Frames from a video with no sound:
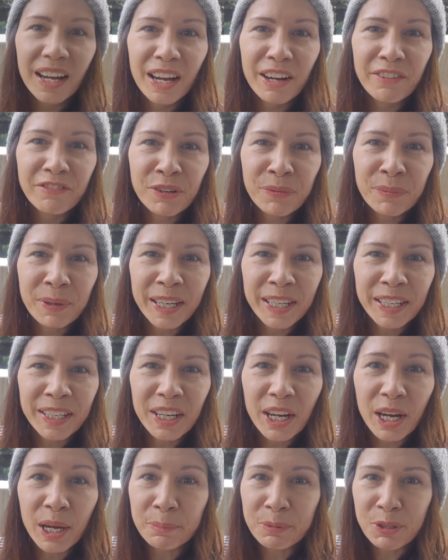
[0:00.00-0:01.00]

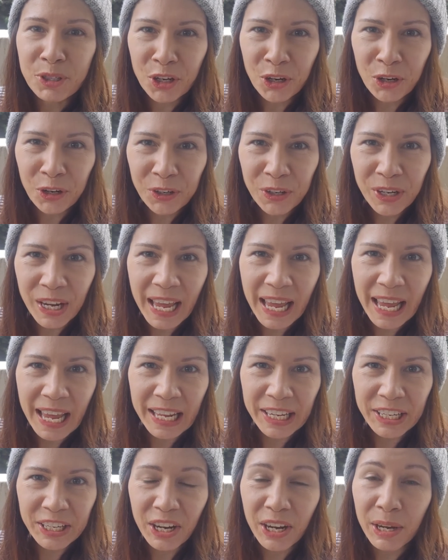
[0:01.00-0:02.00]
everyone, I'm Jo
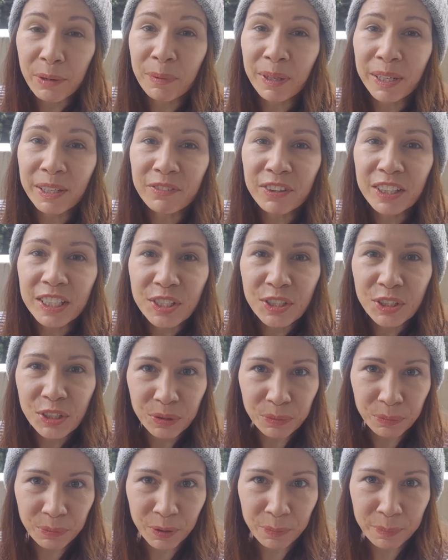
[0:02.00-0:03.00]
and I'm one of the
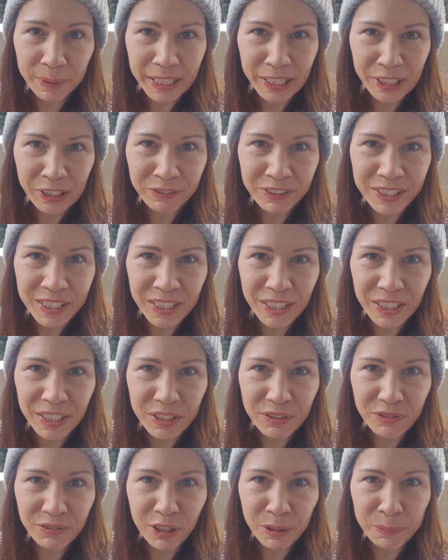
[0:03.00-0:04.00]
Student Wellbeing
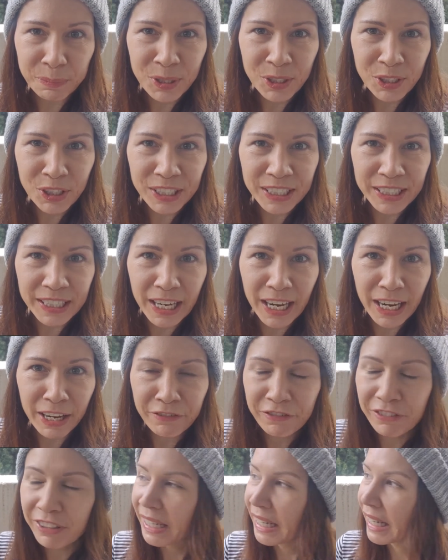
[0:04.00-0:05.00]
Officers from Student
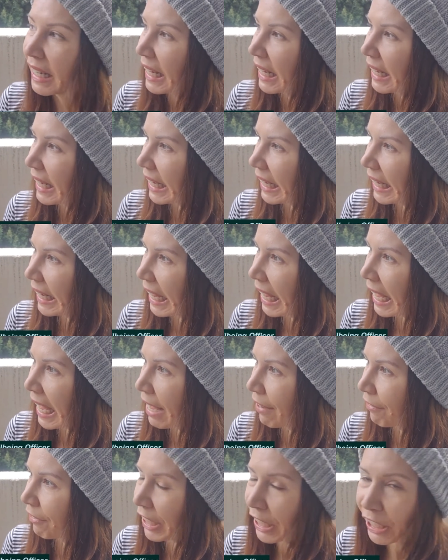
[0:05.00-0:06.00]
Life, here
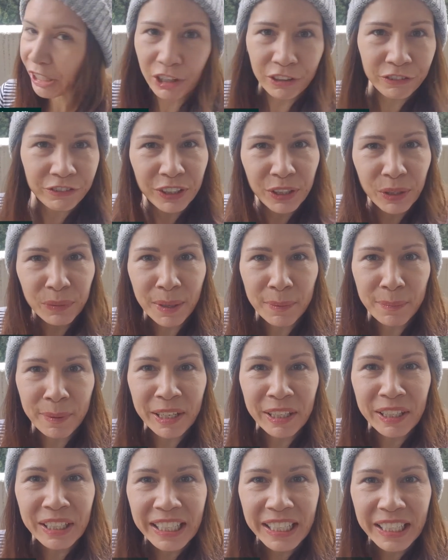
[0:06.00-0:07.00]
having coffee on my
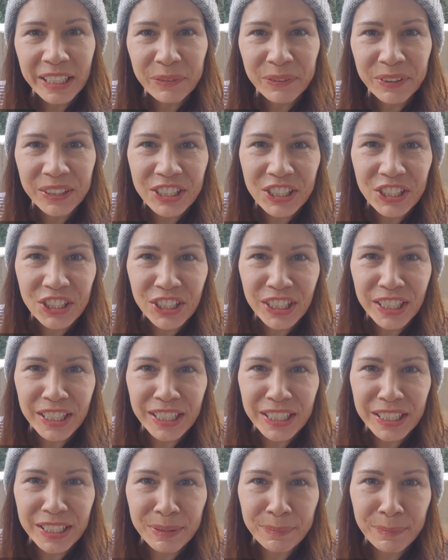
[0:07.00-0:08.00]
balcony, which
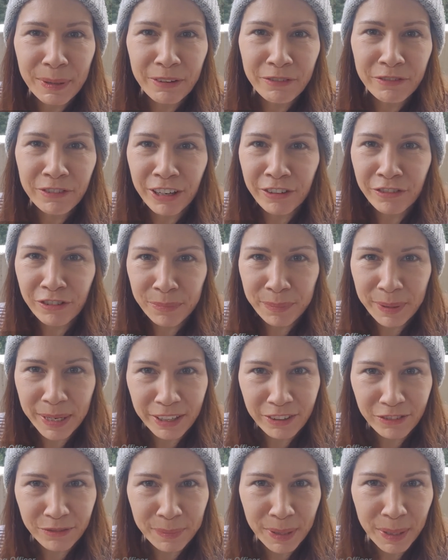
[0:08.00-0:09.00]
is my favourite
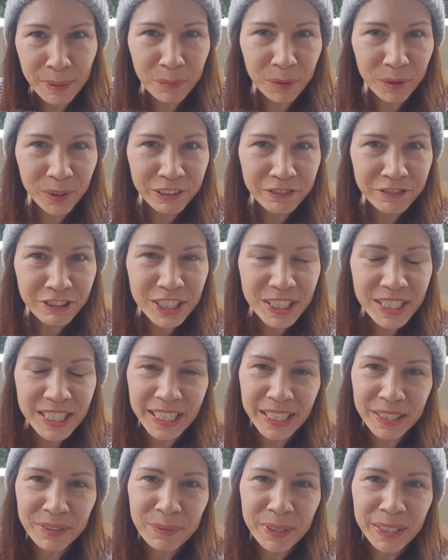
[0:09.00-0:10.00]
part of my morning
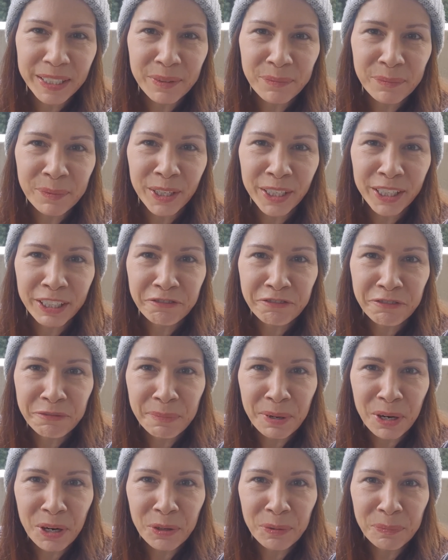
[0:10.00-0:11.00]
routine while I'm working
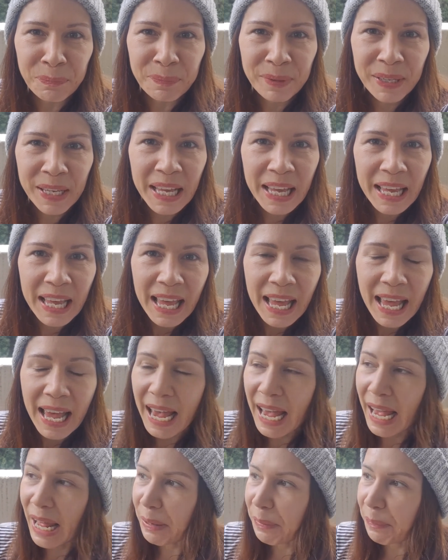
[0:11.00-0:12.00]
from home.
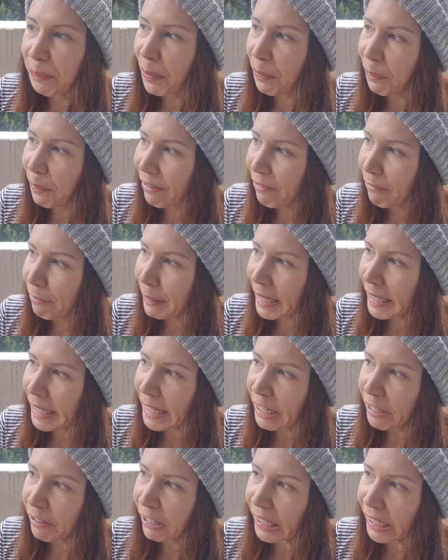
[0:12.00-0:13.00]
And what we've been
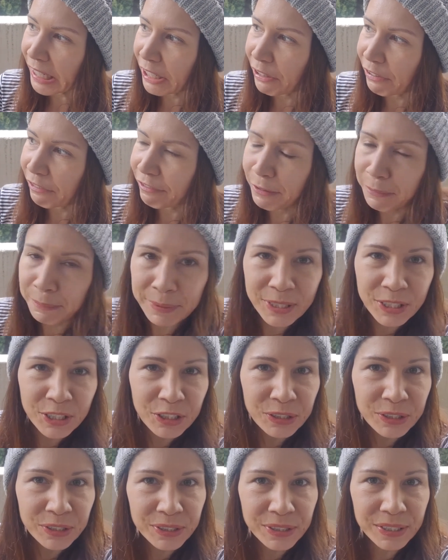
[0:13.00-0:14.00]
hearing a lot from
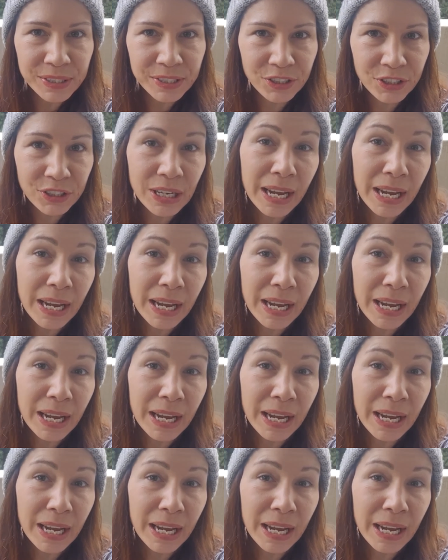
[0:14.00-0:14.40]
students